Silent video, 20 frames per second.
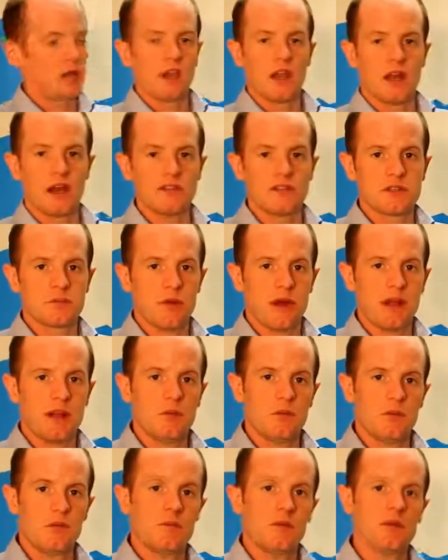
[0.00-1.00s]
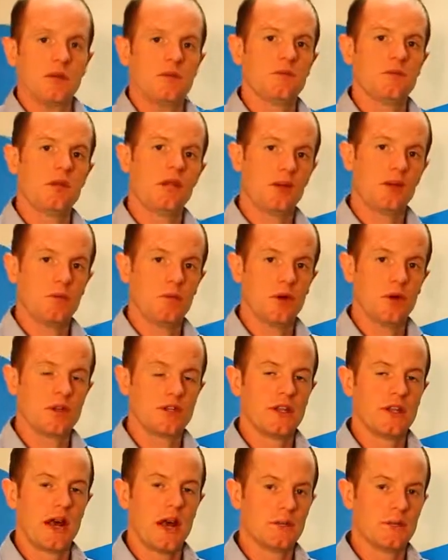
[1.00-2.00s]
Lifespan, we don't put
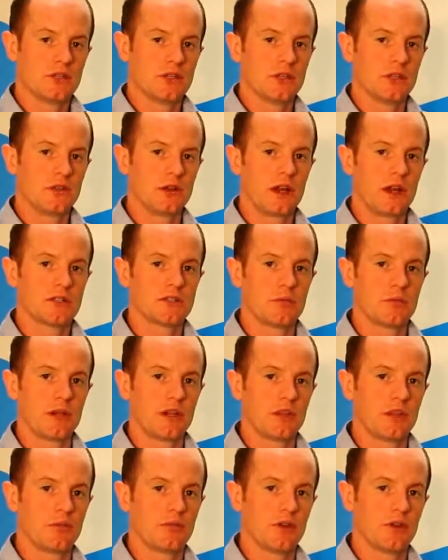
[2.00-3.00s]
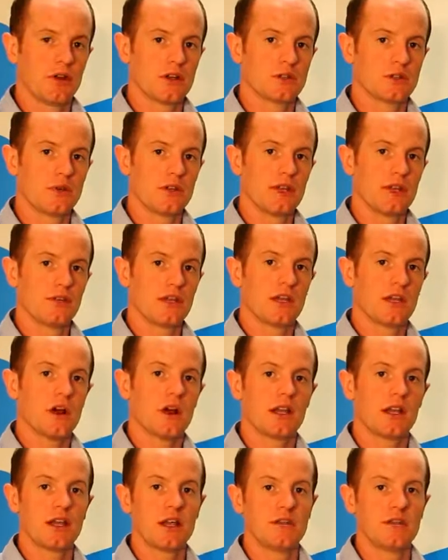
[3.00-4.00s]
an absolute lifespan on the products. We give a
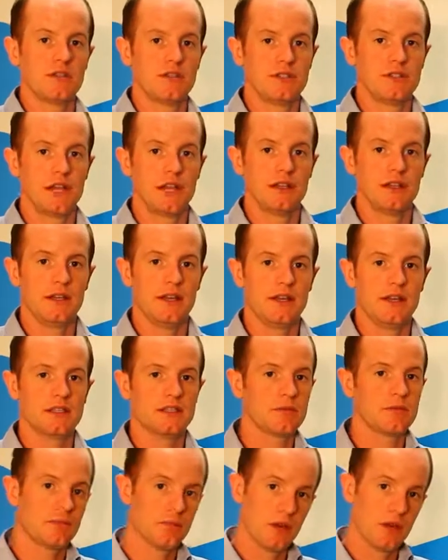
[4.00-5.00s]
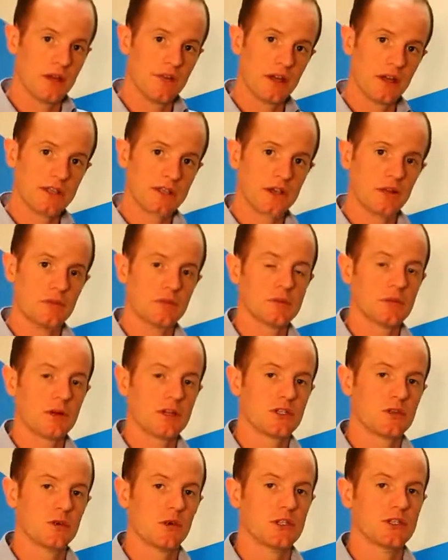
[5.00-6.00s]
guide life of 10 years, but if that comes
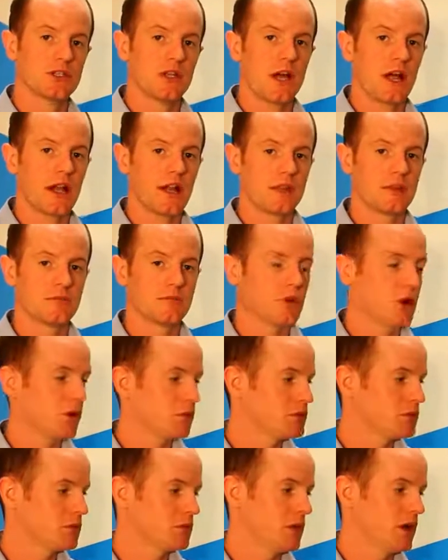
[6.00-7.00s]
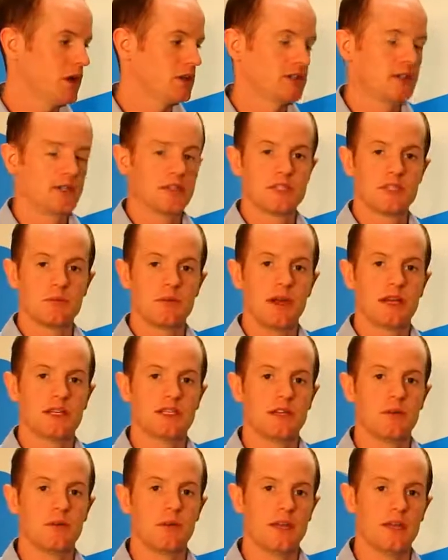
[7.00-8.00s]
back to us and a competent person
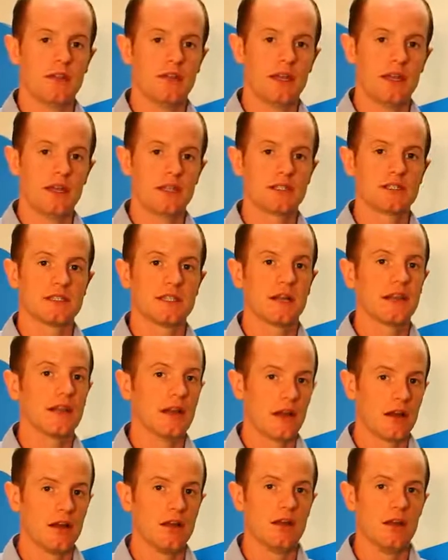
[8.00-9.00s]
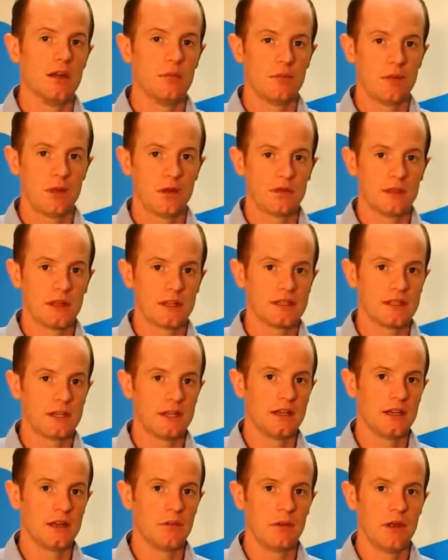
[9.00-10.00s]
inspects it, we can then extend that beyond that
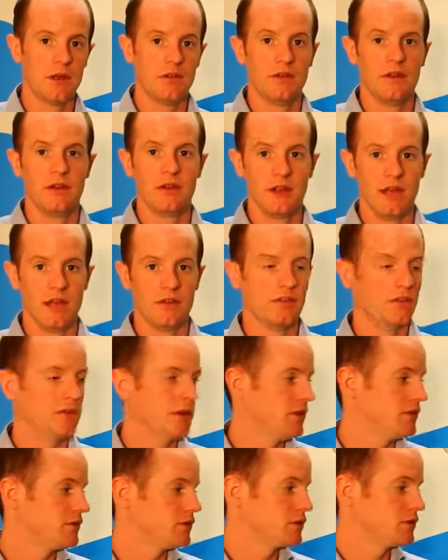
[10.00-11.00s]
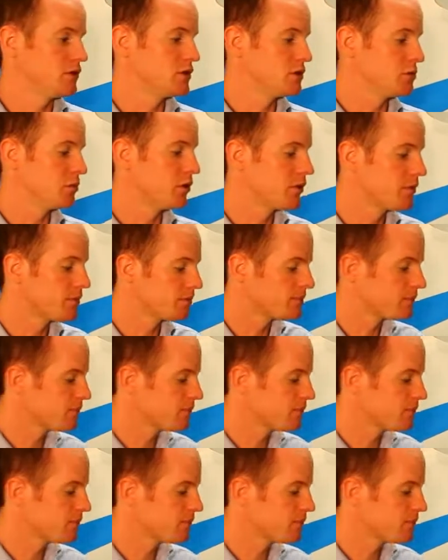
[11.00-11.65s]
10-year period if suitable.